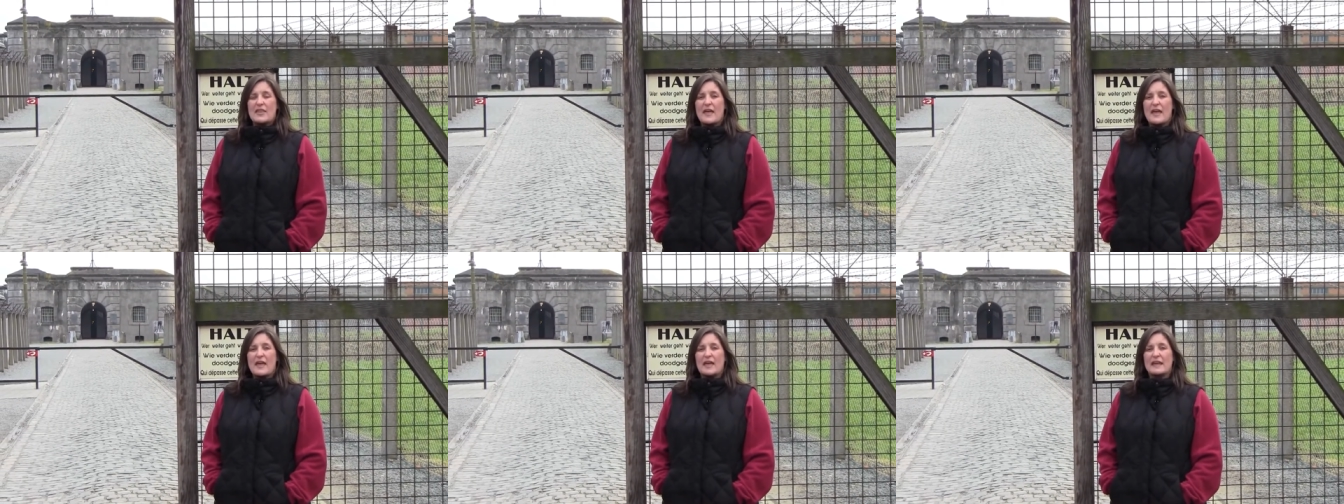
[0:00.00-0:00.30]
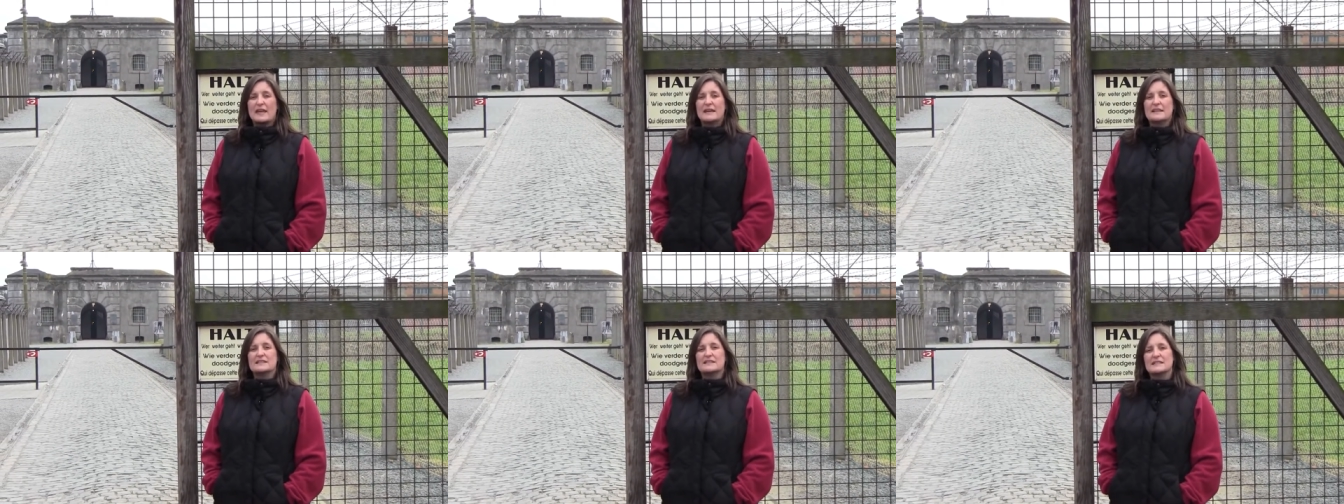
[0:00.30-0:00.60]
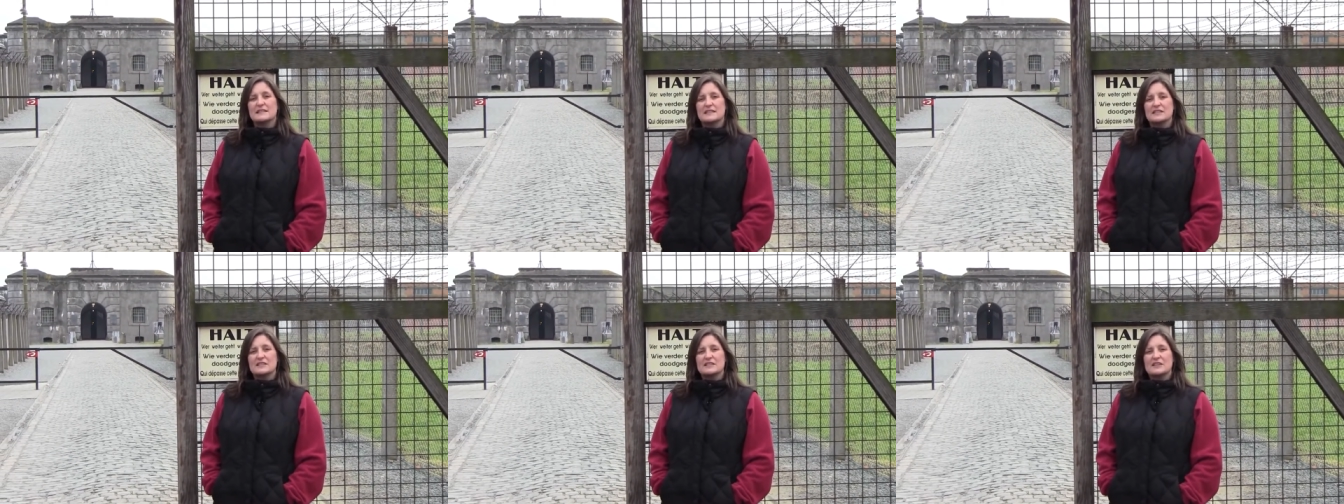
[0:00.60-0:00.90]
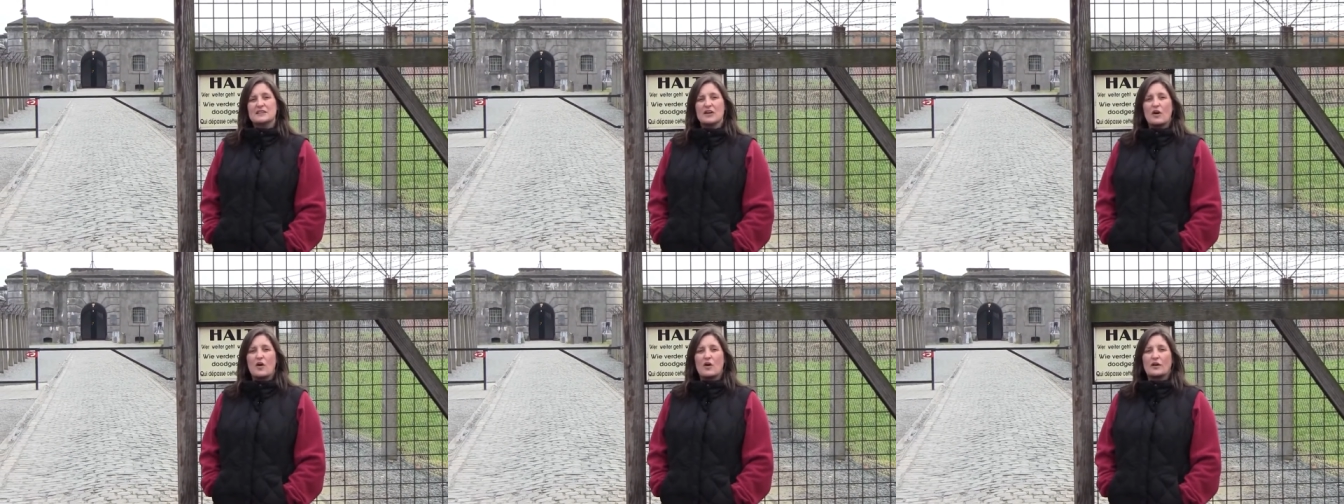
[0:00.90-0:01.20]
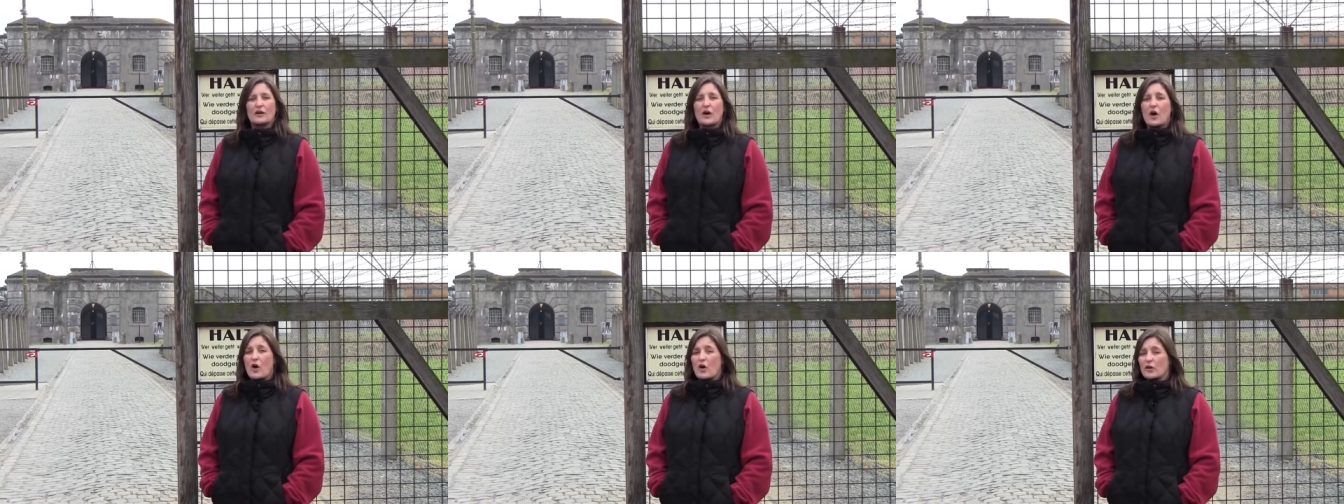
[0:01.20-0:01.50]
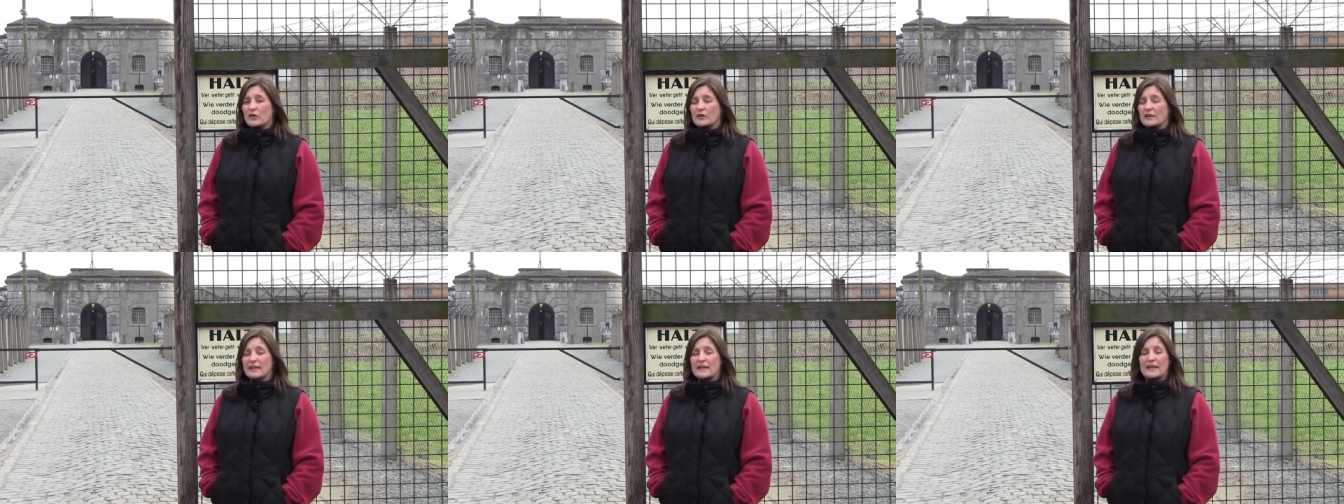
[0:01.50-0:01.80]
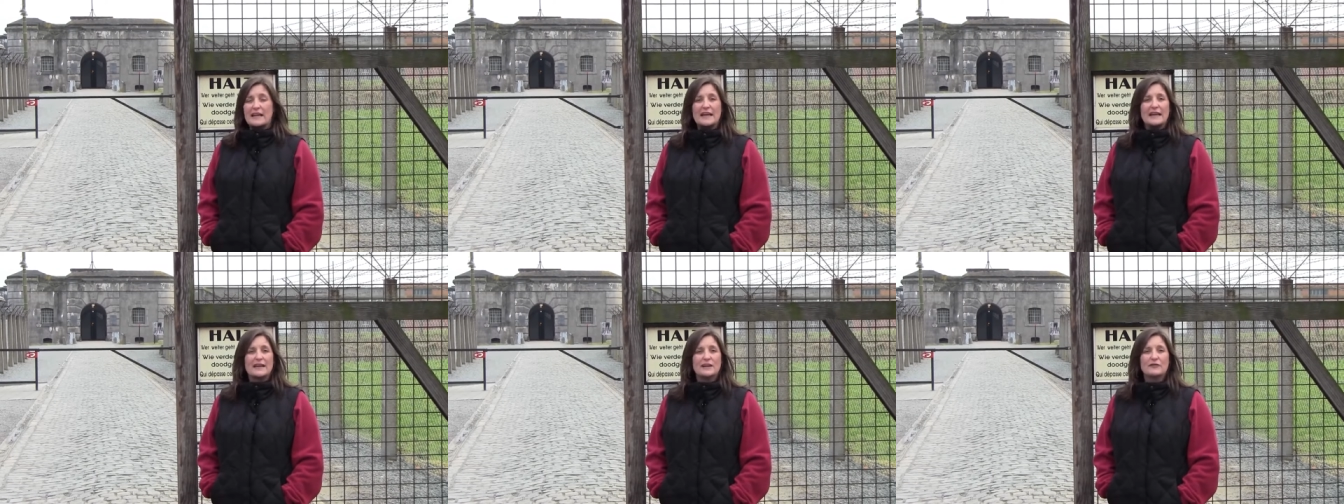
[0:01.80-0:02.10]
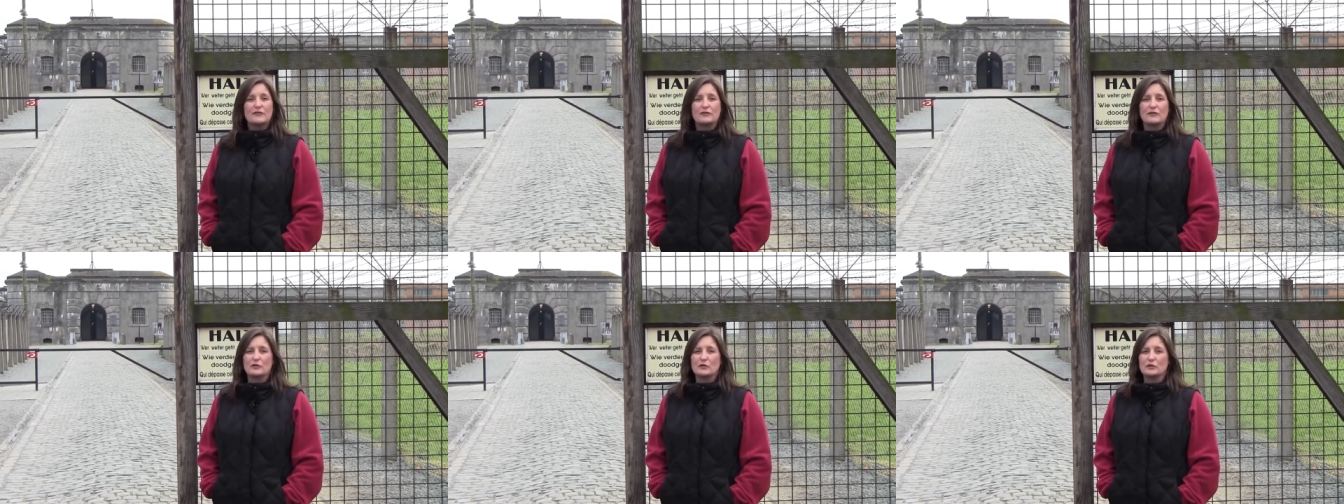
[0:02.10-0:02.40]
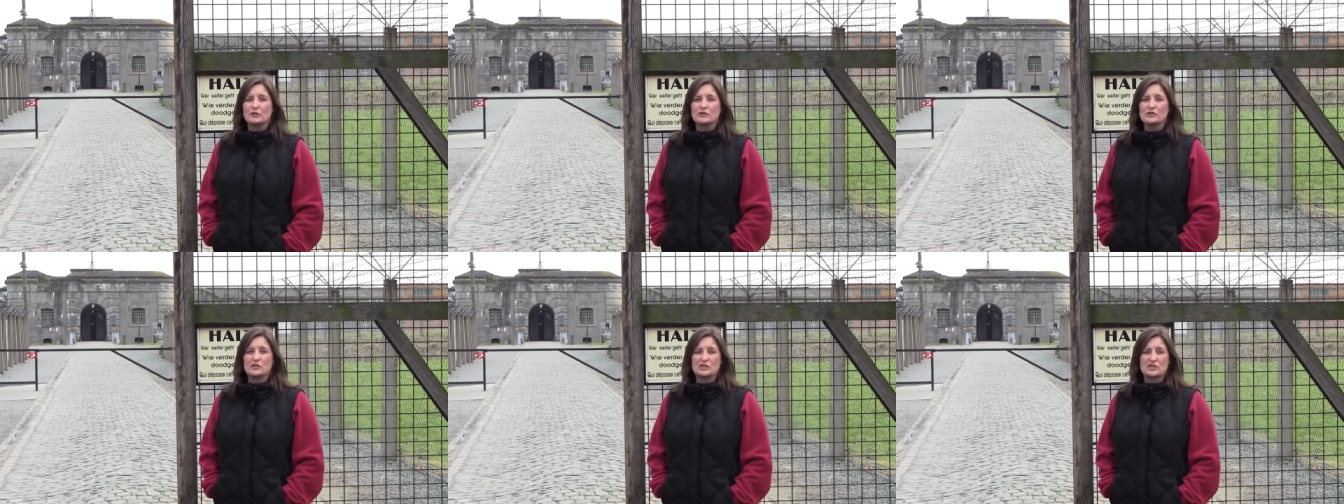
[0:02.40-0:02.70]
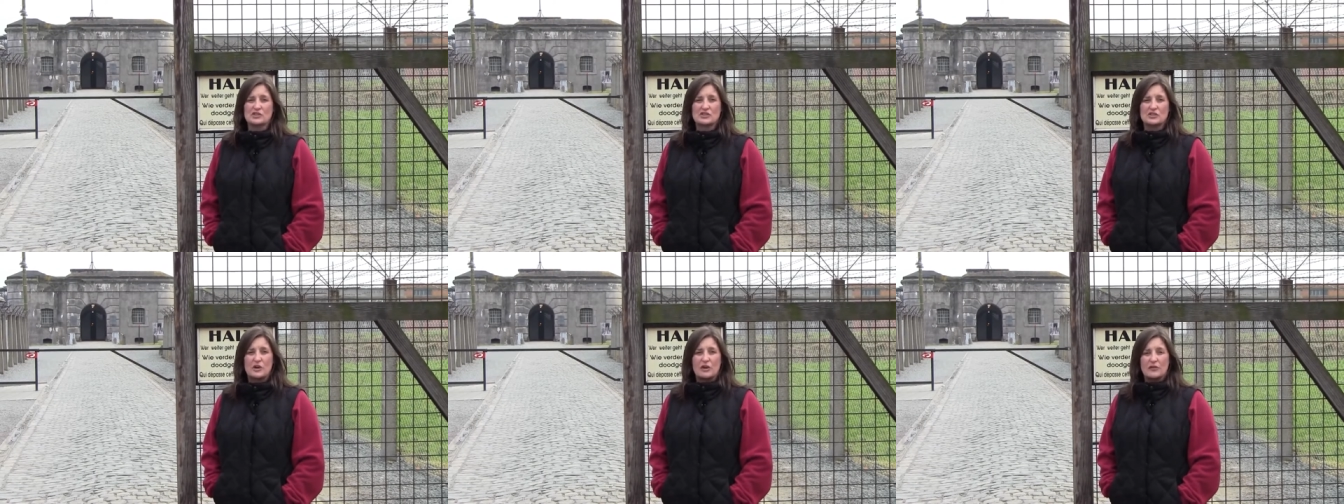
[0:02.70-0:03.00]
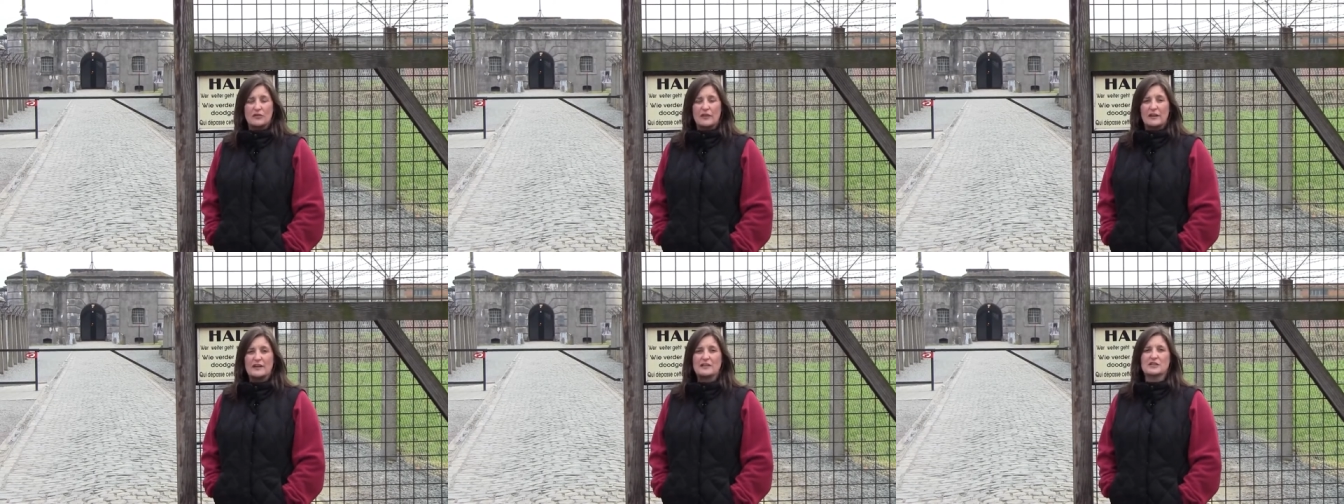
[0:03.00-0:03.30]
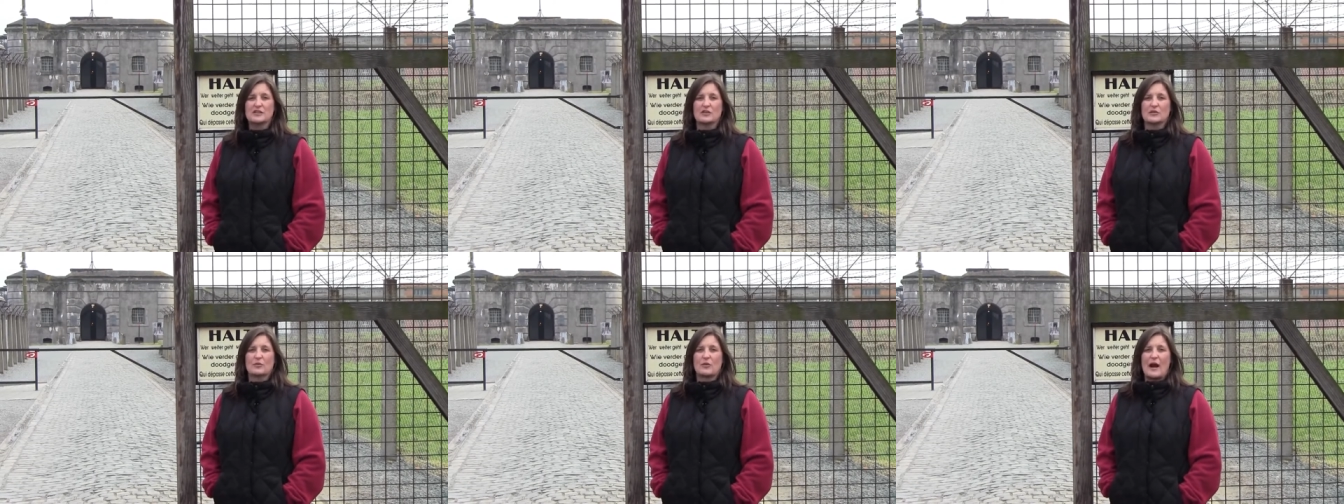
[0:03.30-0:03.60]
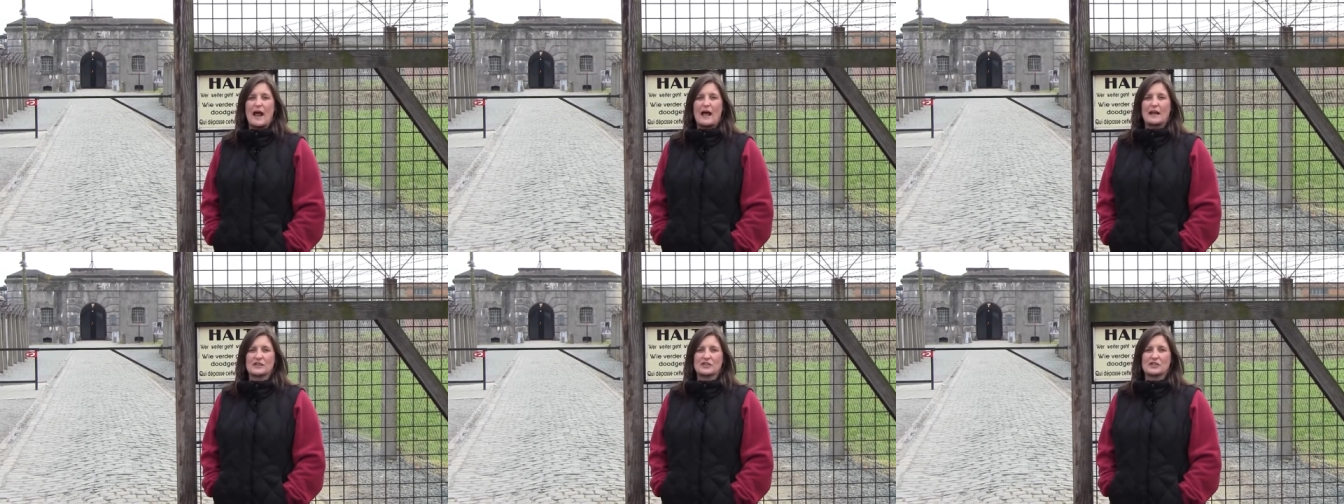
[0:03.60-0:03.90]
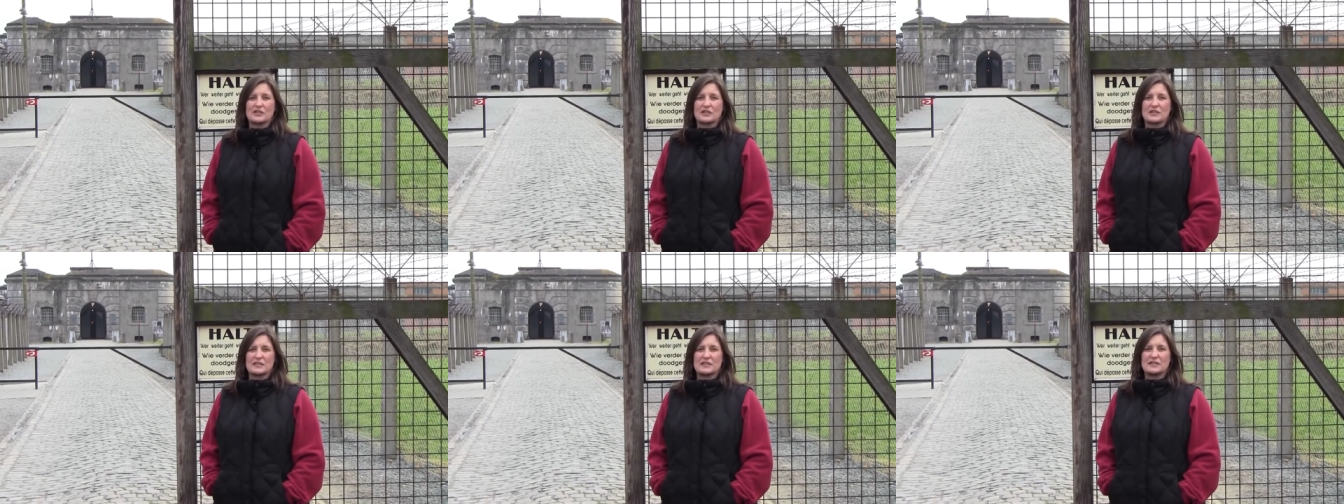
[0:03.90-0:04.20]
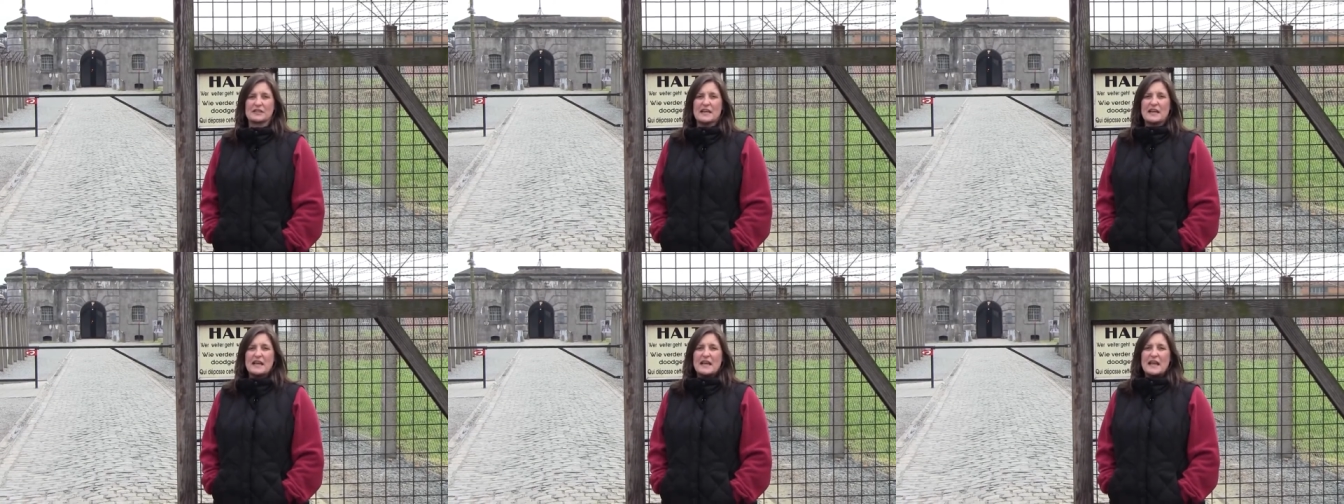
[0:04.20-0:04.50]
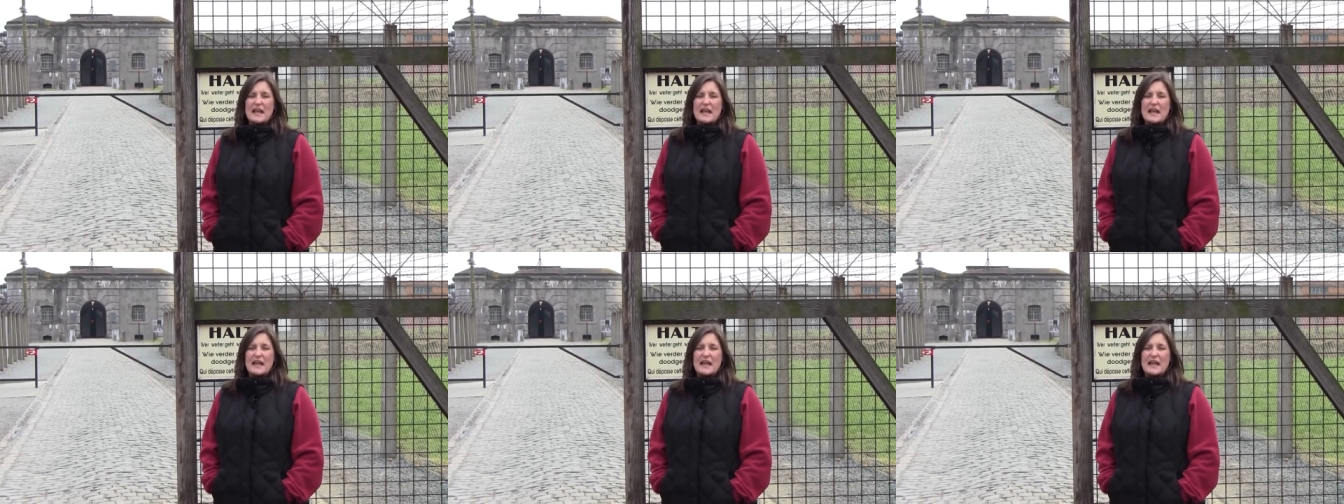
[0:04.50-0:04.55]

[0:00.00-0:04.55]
They existed on hardly any food, just starvation rations,